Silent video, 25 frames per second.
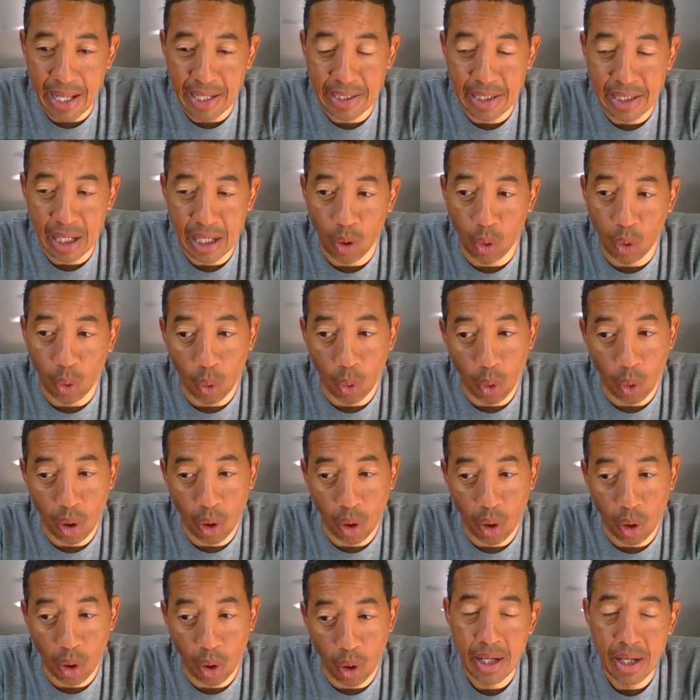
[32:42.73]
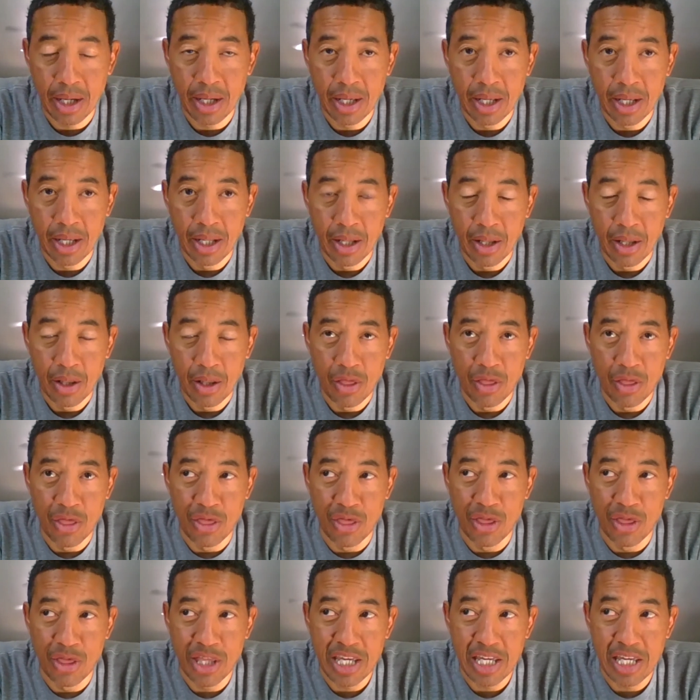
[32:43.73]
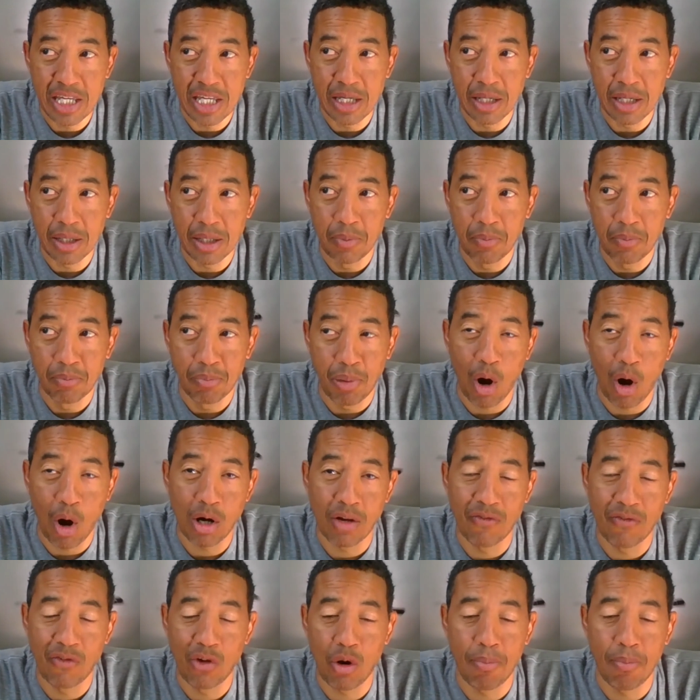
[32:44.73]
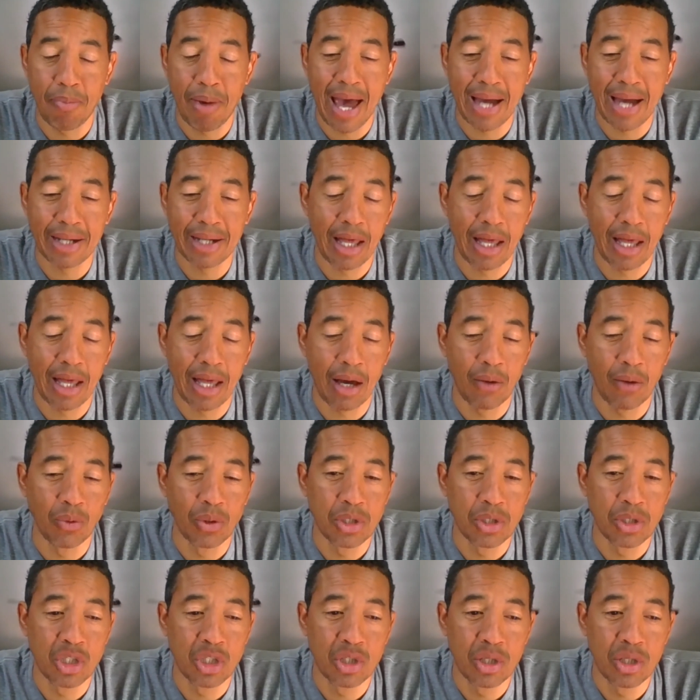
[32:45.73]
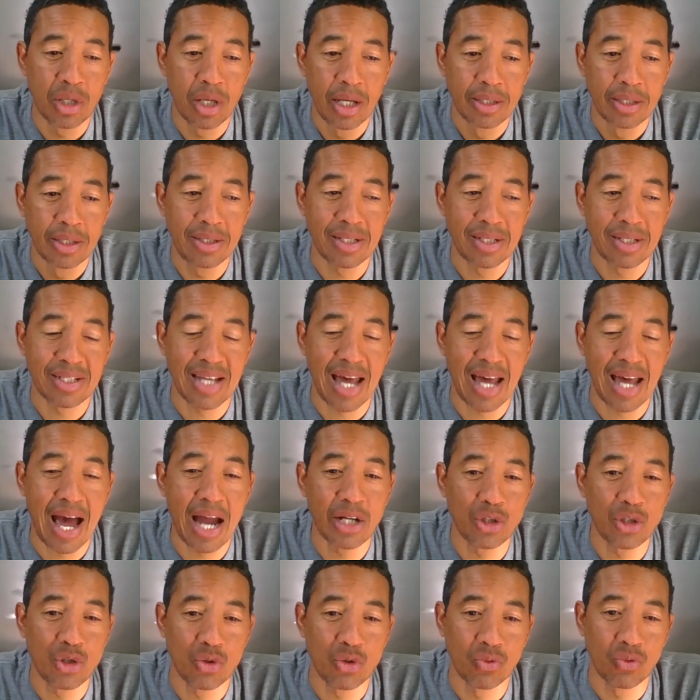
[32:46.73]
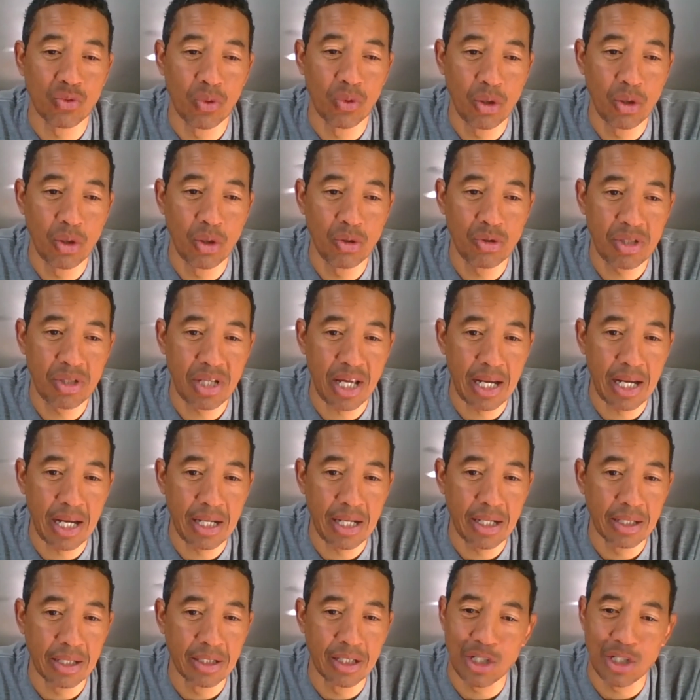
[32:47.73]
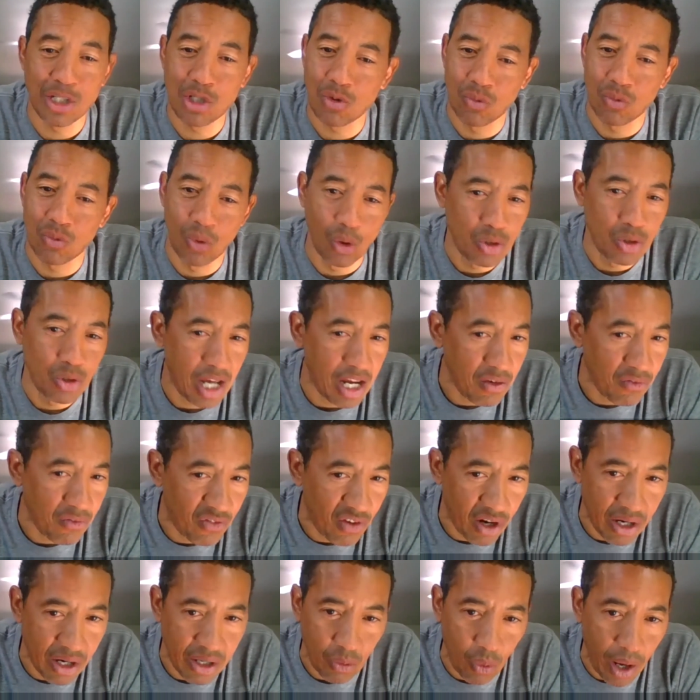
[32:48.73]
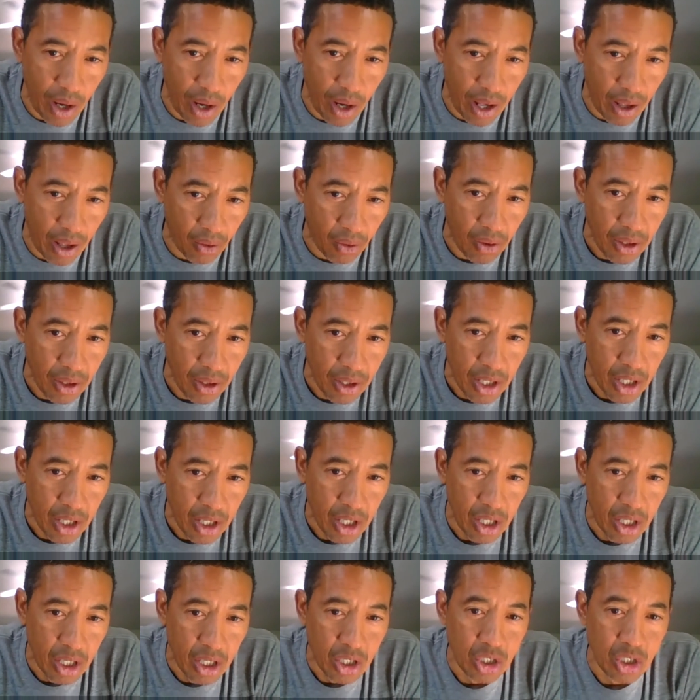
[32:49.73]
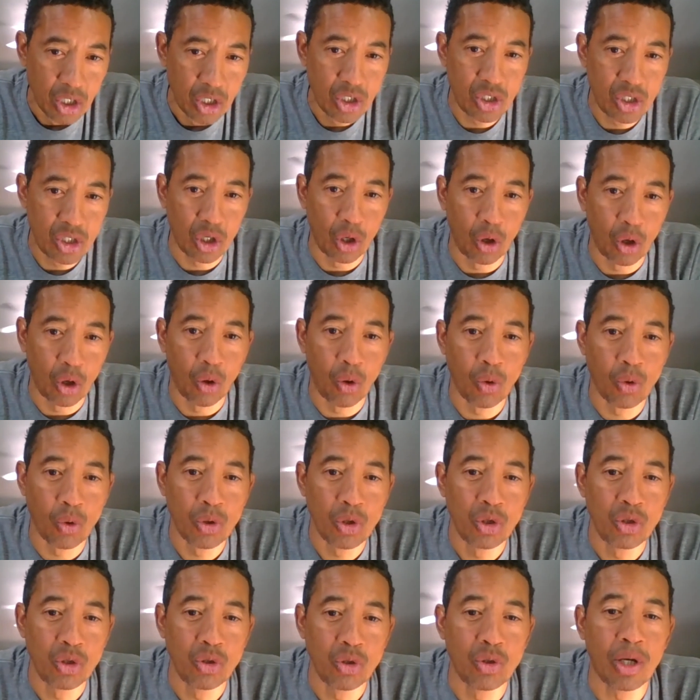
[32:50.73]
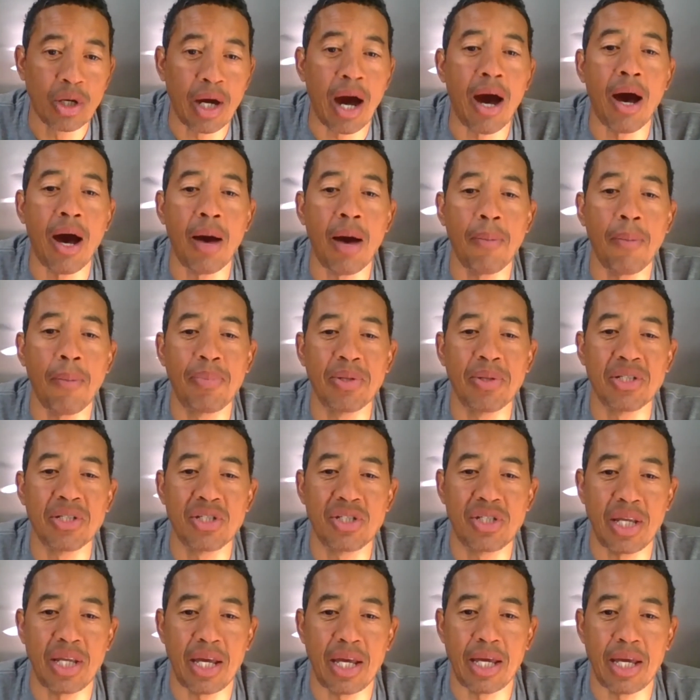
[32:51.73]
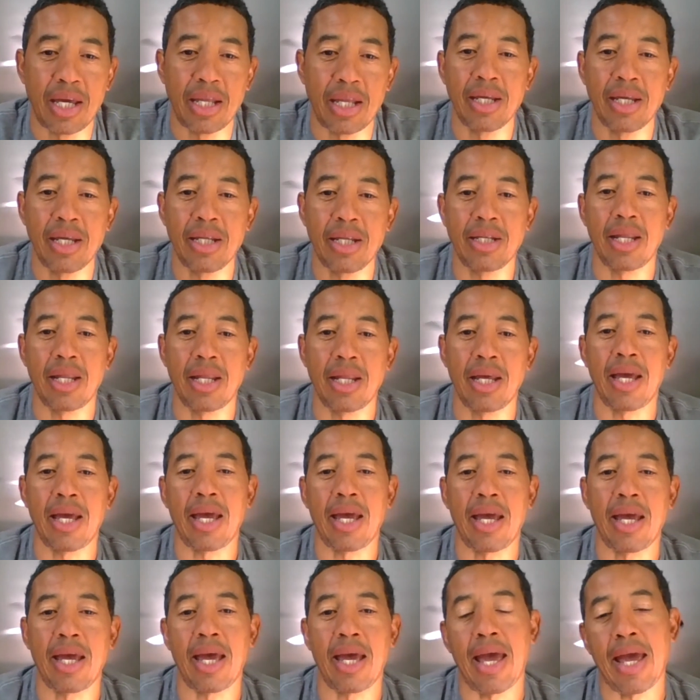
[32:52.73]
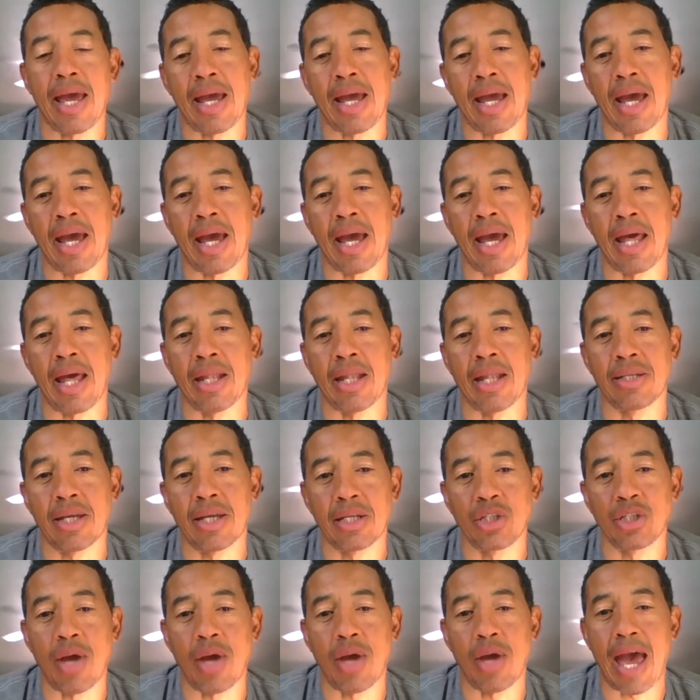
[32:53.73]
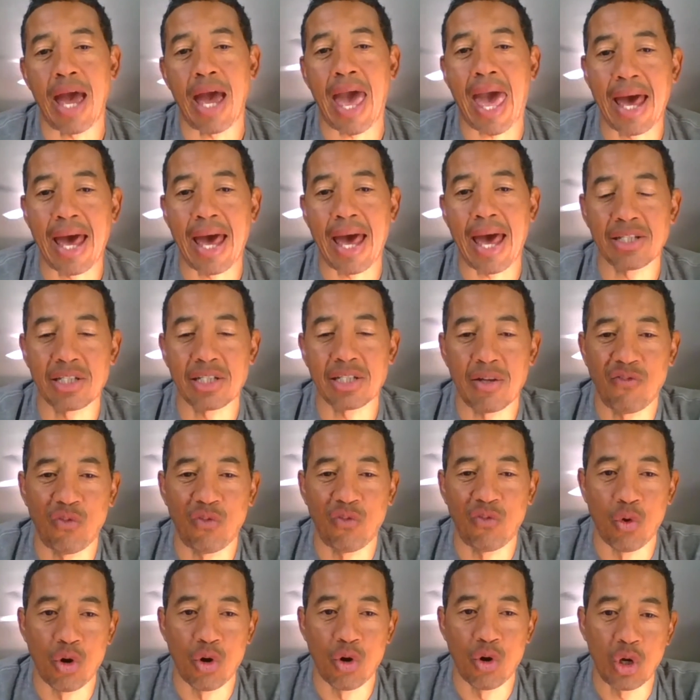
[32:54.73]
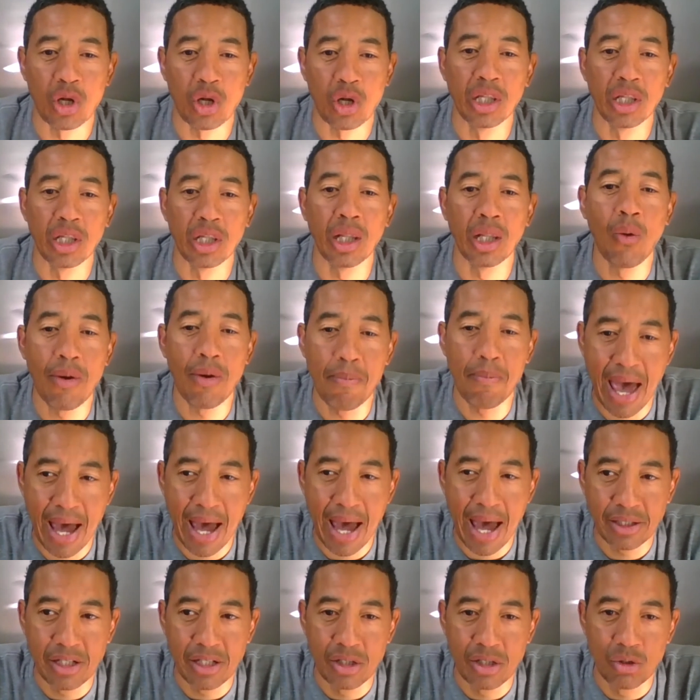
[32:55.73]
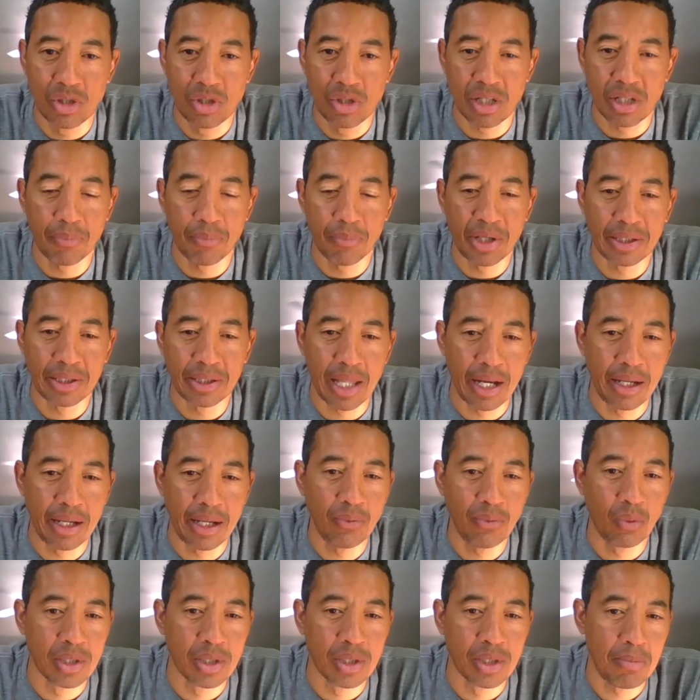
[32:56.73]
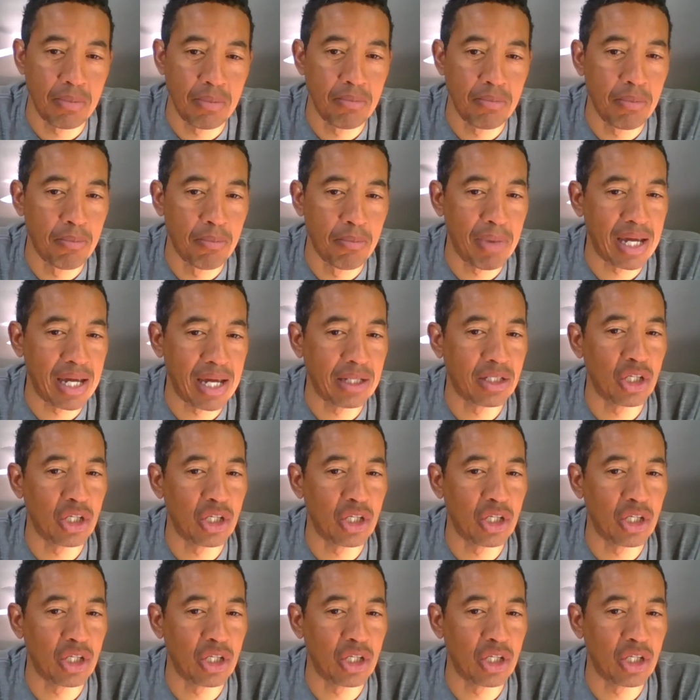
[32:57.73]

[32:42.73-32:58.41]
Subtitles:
Or the part of your back that was designed to rotate doesn't rotate very well. So you compensated and you asked for your lower back to do something that it wasn't made to do.